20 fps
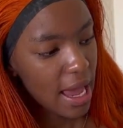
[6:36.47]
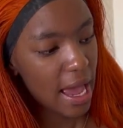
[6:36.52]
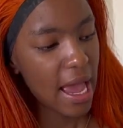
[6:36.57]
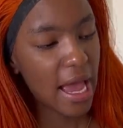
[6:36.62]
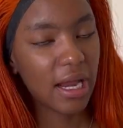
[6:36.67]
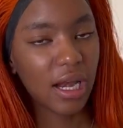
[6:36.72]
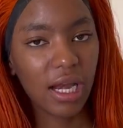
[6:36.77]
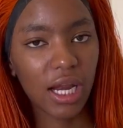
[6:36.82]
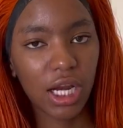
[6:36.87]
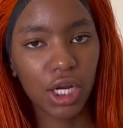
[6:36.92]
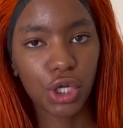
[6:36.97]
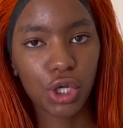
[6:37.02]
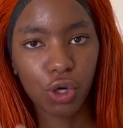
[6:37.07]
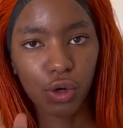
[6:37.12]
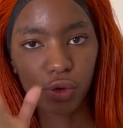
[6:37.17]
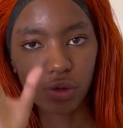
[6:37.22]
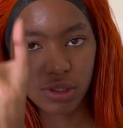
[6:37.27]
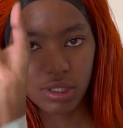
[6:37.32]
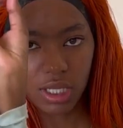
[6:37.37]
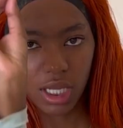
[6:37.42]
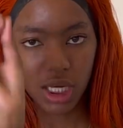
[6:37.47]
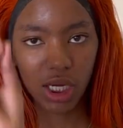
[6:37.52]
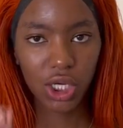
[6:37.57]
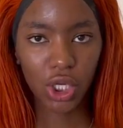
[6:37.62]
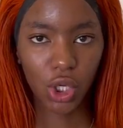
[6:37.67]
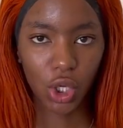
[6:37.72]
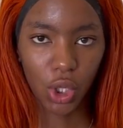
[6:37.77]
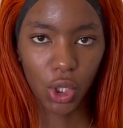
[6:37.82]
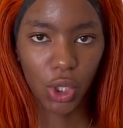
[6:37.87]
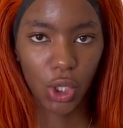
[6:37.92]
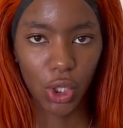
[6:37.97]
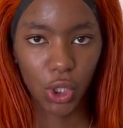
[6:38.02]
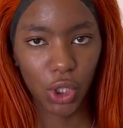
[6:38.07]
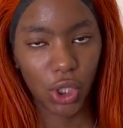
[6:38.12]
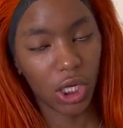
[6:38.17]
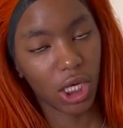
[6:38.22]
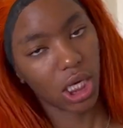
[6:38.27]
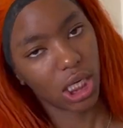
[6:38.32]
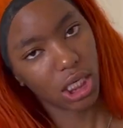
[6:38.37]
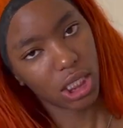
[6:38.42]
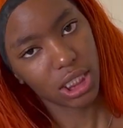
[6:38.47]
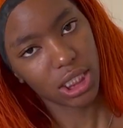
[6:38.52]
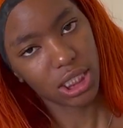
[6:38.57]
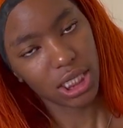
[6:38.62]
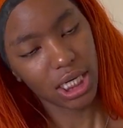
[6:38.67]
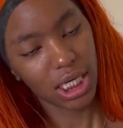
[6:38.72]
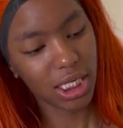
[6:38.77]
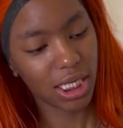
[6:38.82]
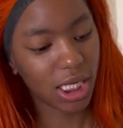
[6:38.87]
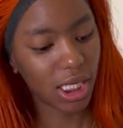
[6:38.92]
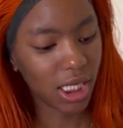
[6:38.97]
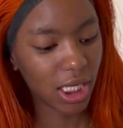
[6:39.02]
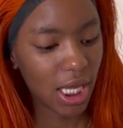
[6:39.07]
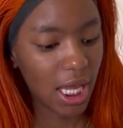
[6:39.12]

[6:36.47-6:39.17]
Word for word: and it goes in your you understand that,